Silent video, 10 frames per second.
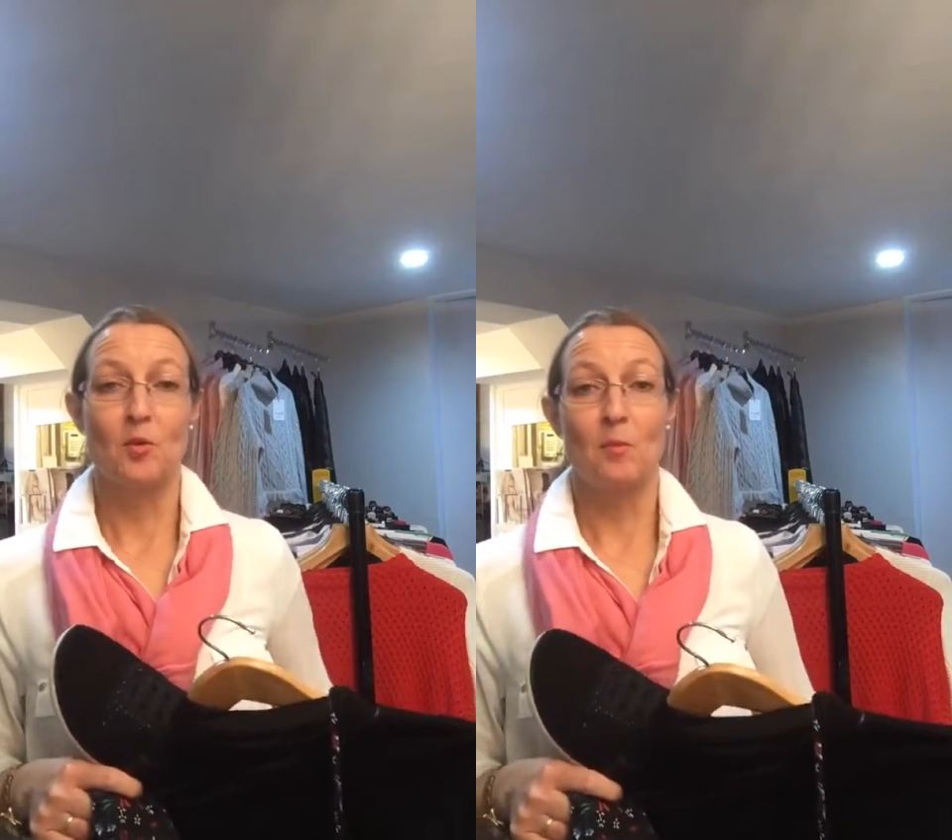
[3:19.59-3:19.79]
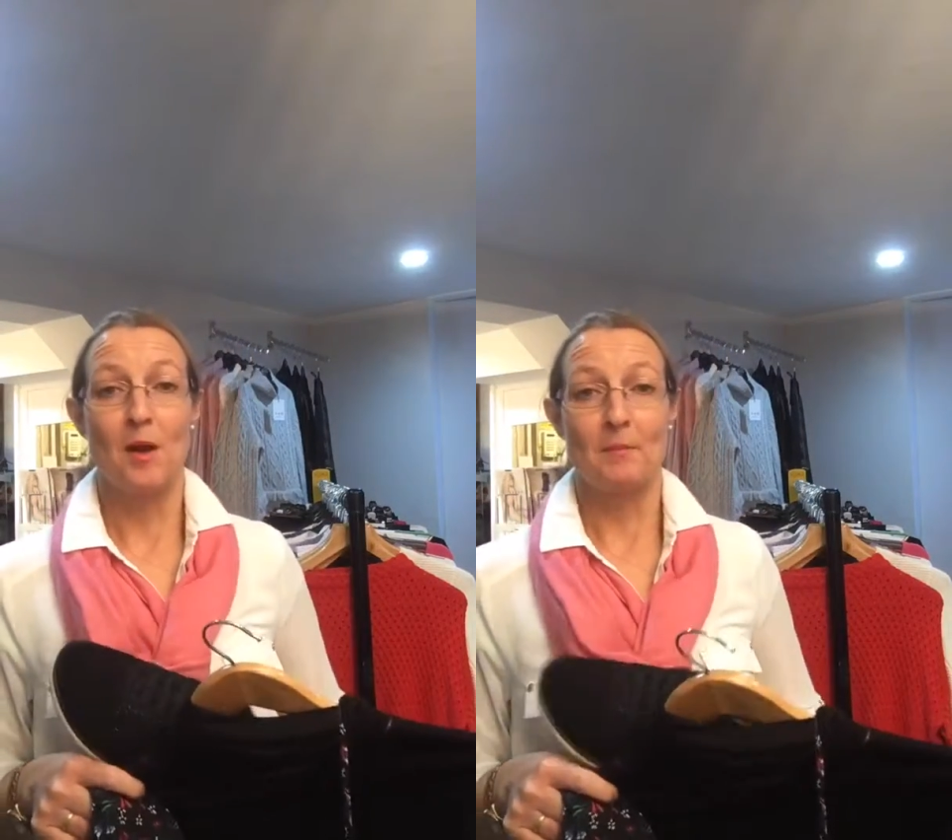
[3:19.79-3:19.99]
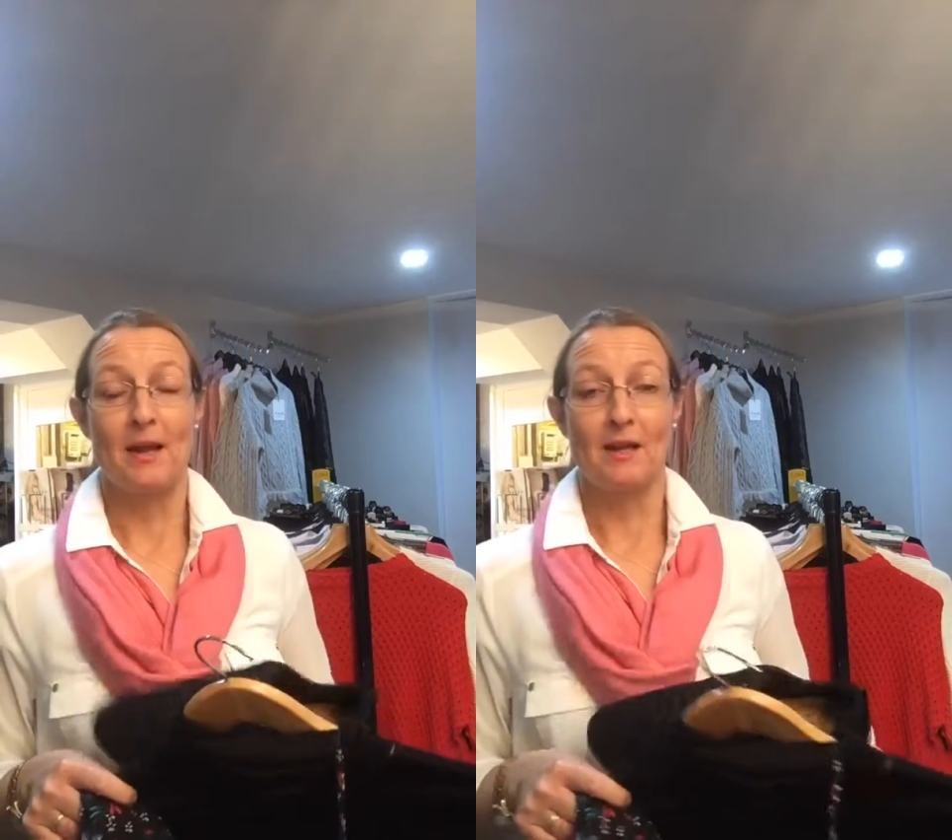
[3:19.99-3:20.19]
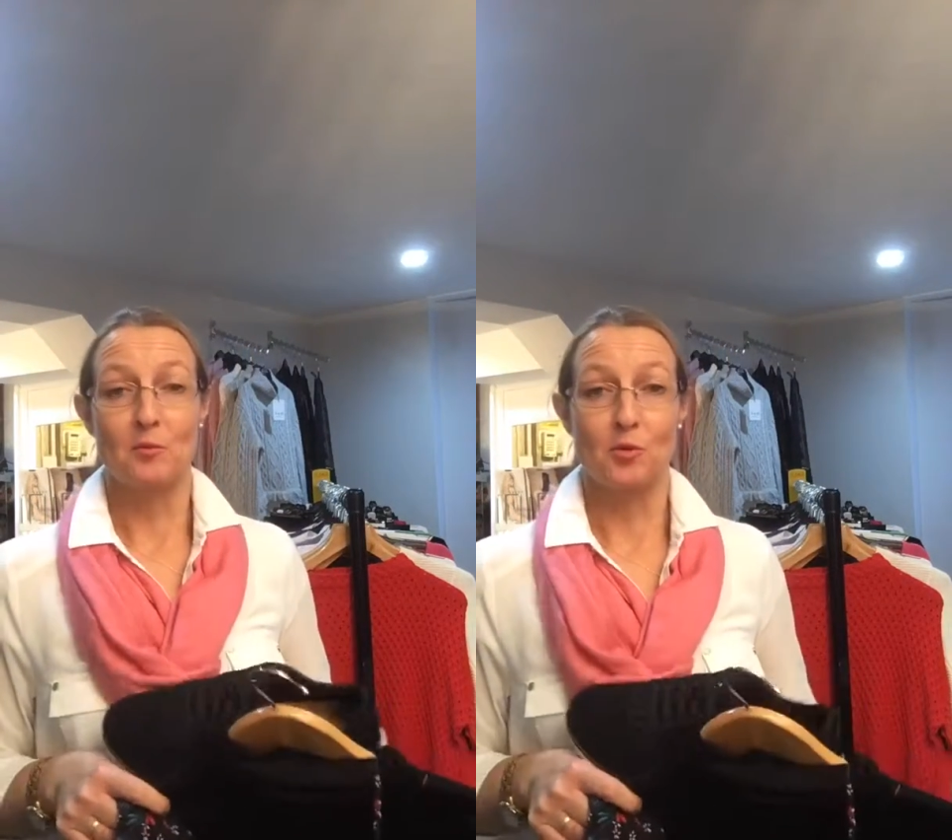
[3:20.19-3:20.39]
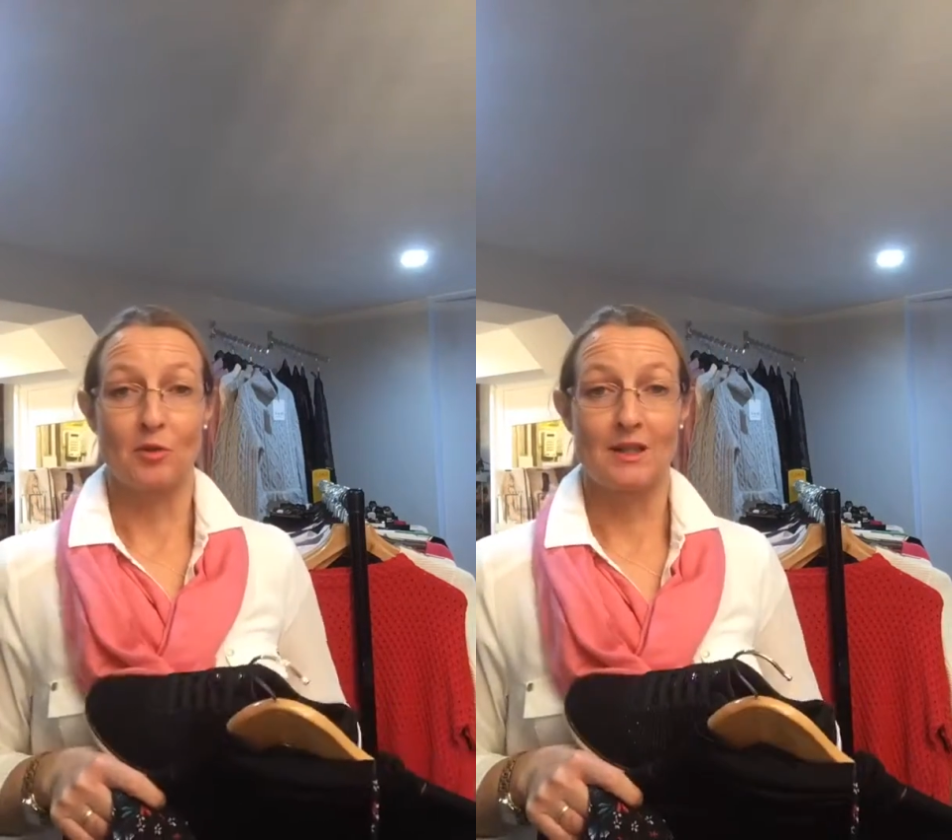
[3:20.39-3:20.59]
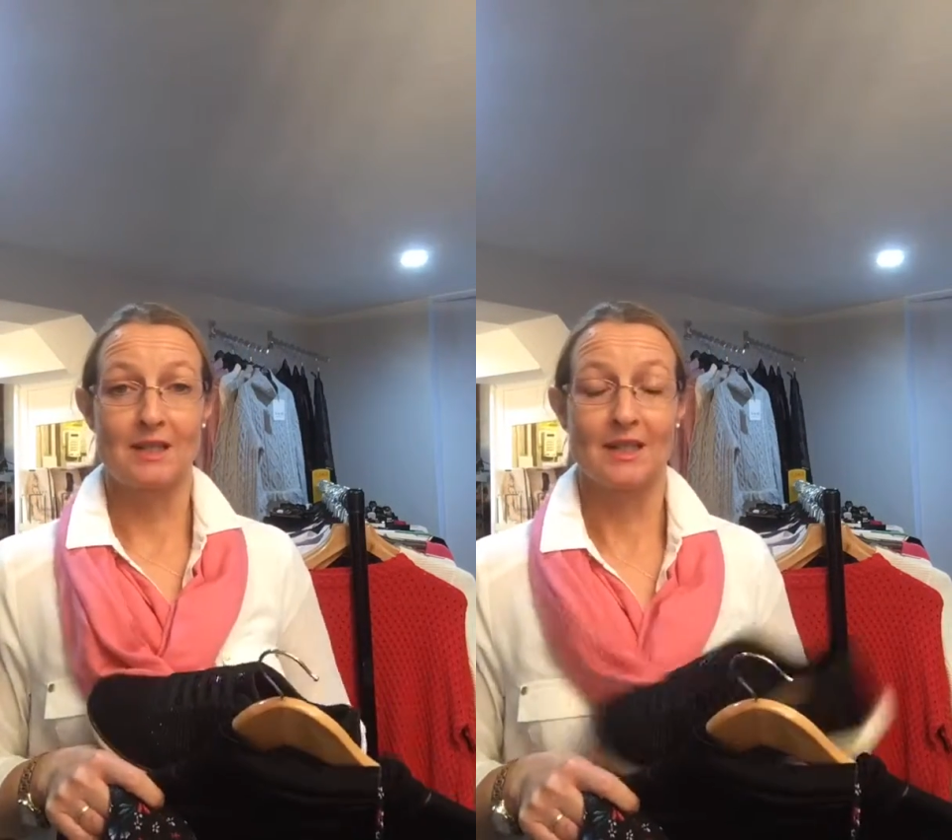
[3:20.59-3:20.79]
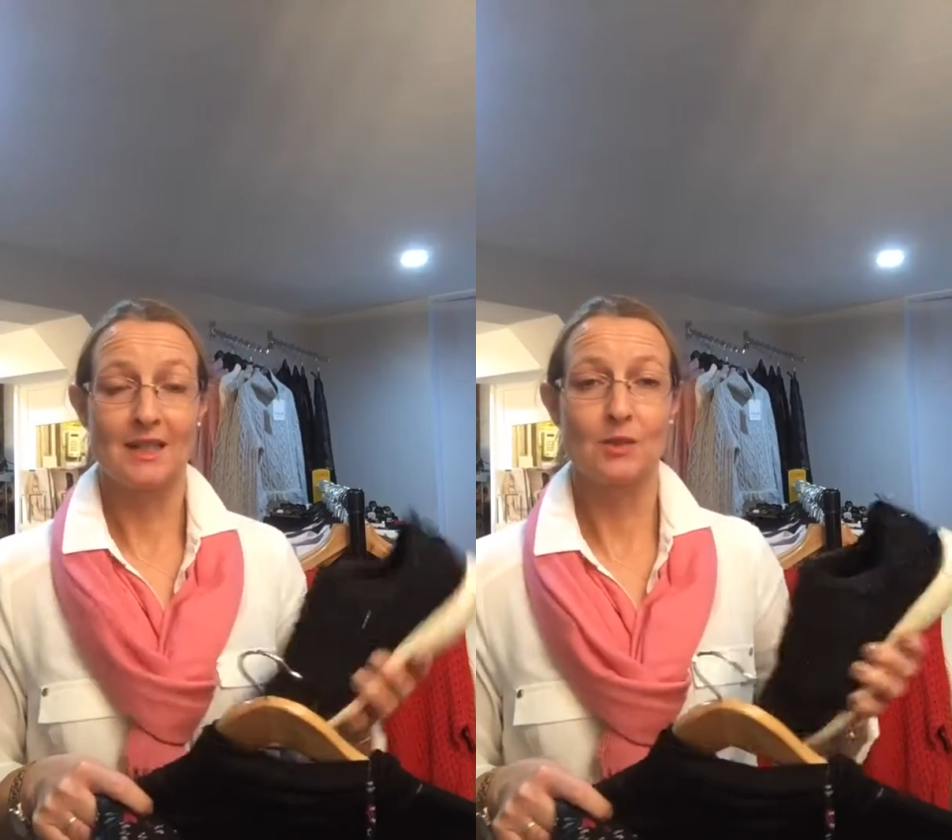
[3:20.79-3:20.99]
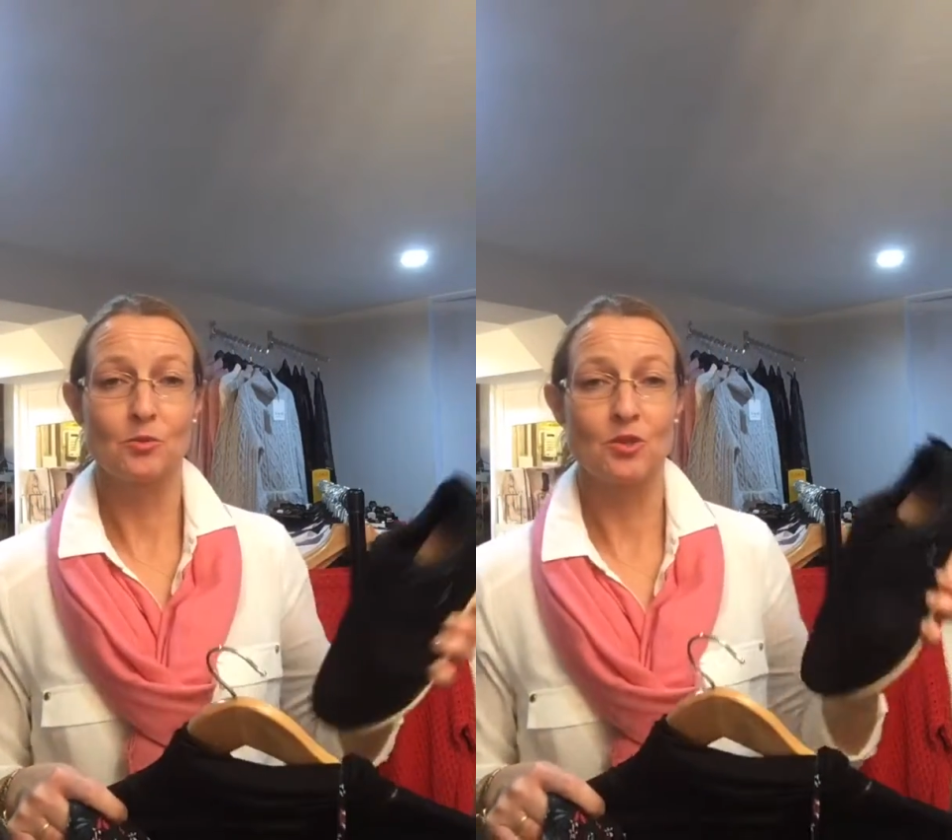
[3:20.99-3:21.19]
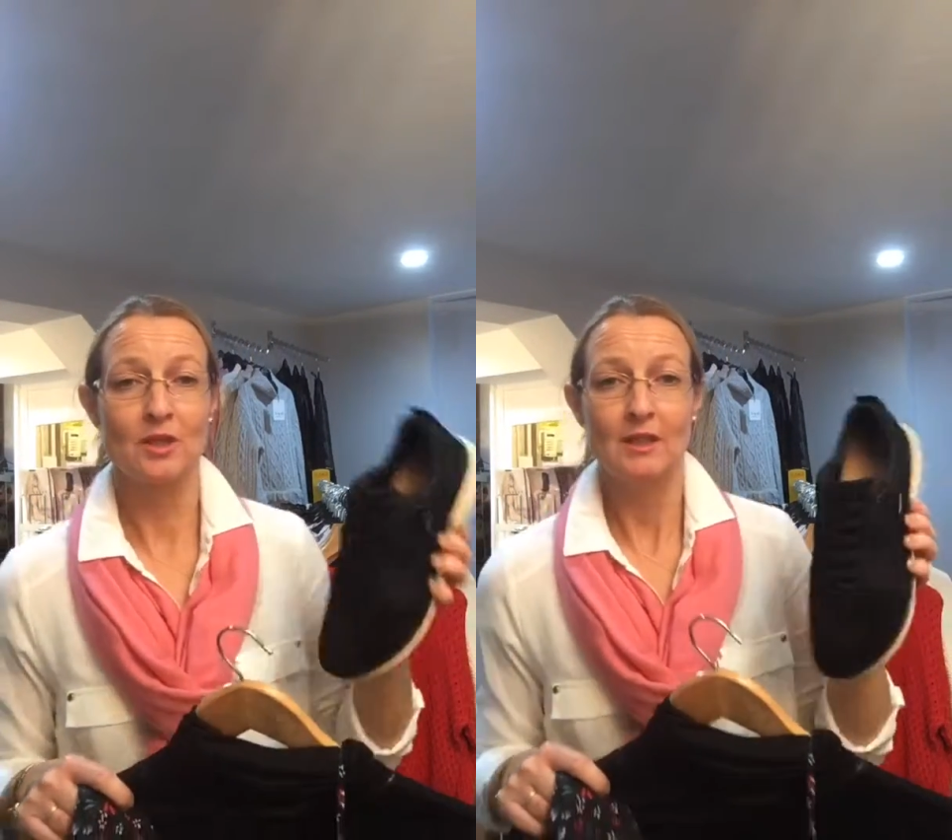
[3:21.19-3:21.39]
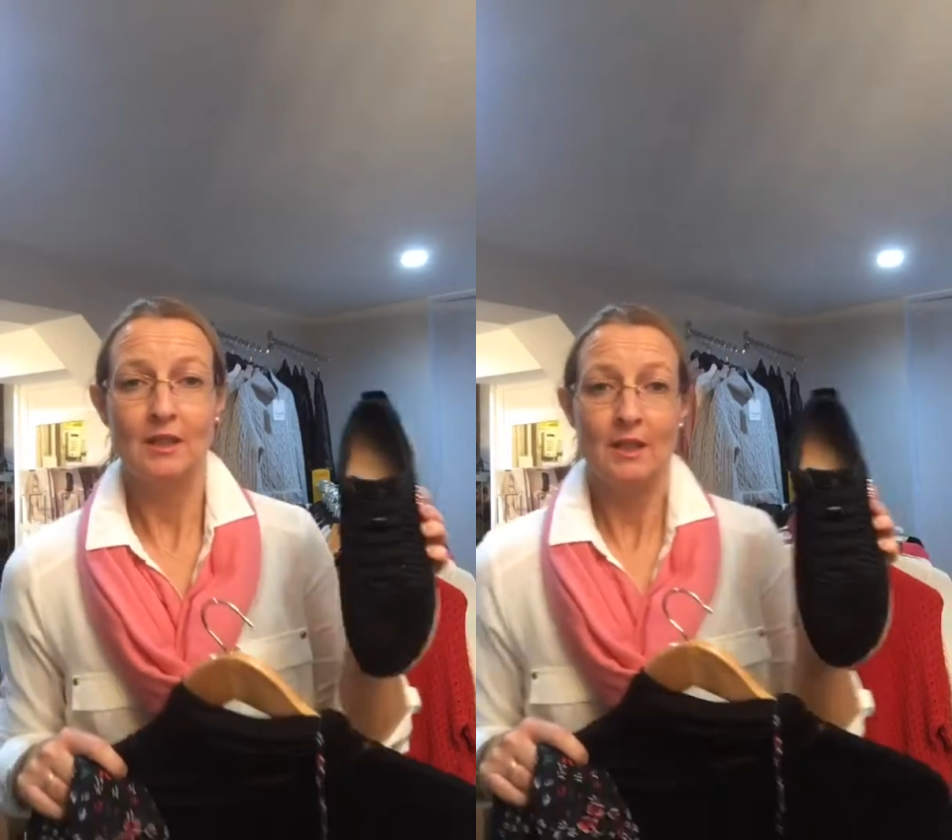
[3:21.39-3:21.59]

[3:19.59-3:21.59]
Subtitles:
more my bag, I'm not great in heels,